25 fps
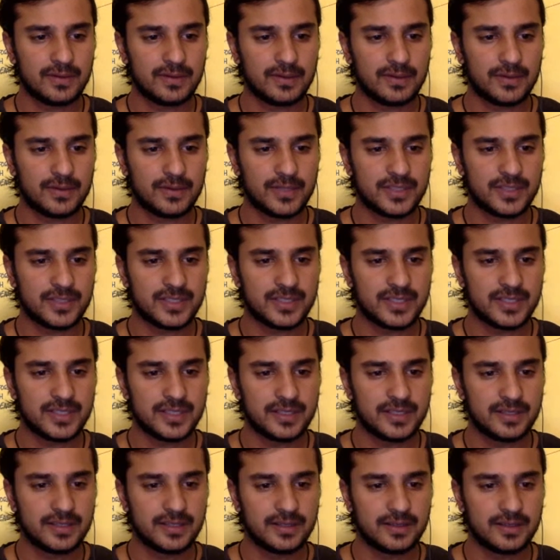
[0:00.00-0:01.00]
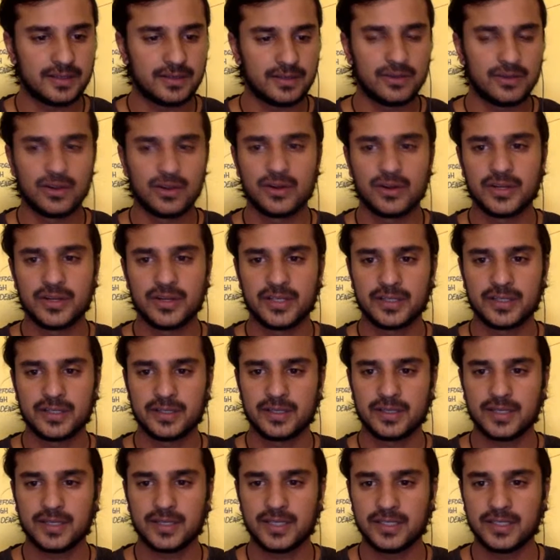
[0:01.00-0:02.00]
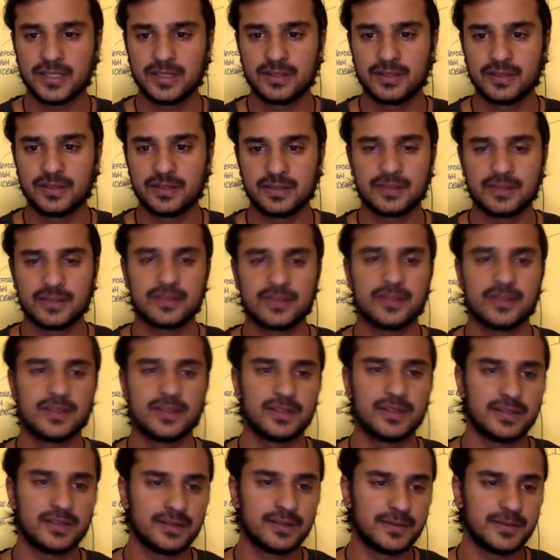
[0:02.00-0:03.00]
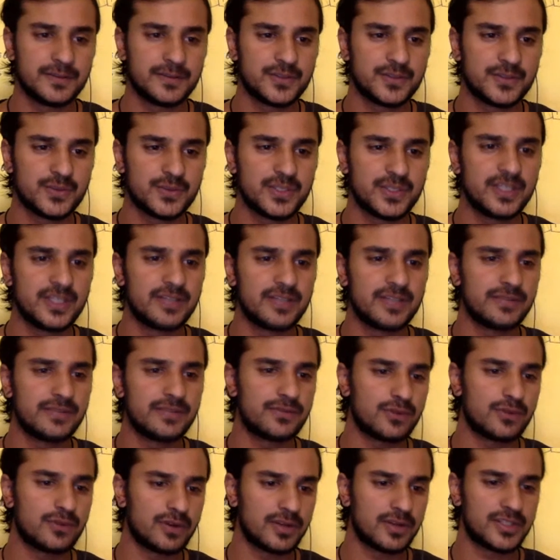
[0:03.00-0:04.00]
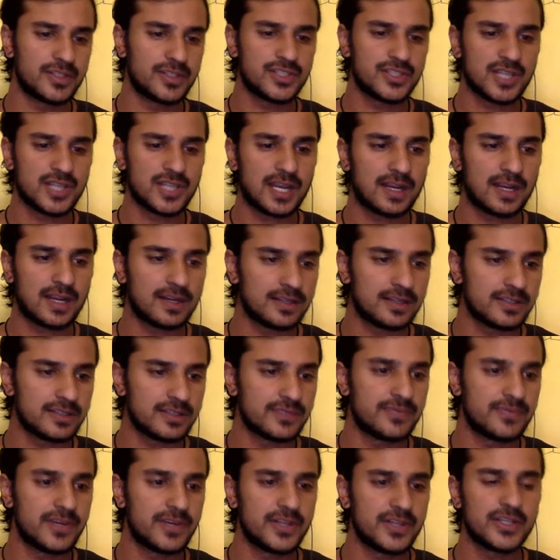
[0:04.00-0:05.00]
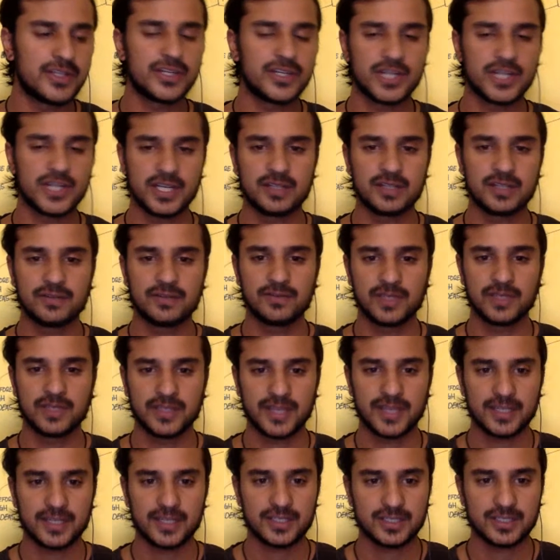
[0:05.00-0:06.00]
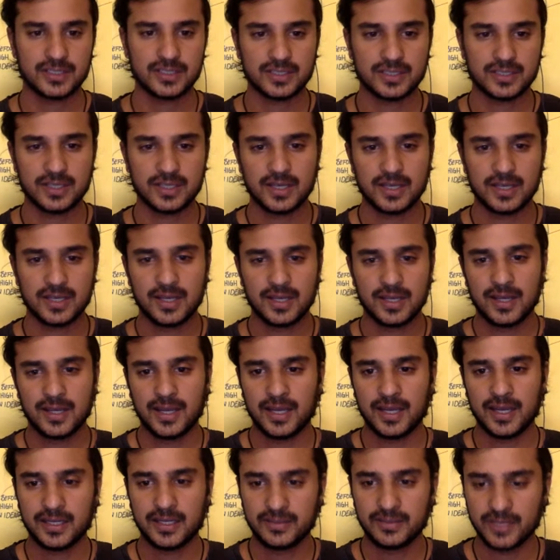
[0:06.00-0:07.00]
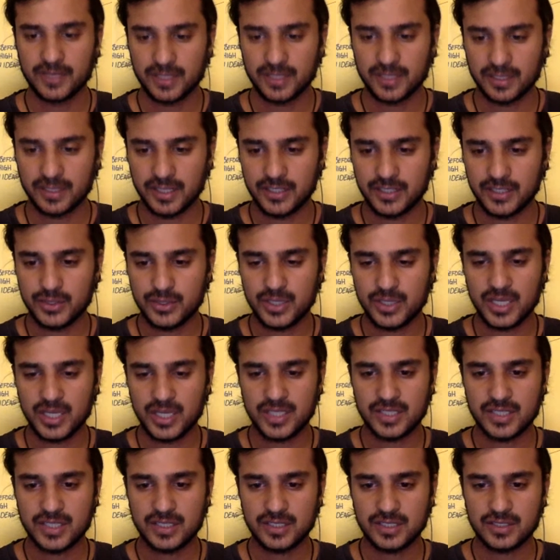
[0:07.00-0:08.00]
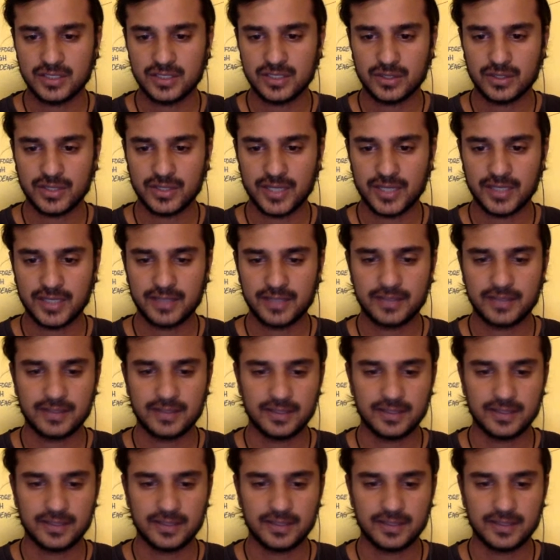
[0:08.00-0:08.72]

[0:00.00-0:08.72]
would I say, the learning in Sweden for a child is very creative in that sense. And even the education is not that,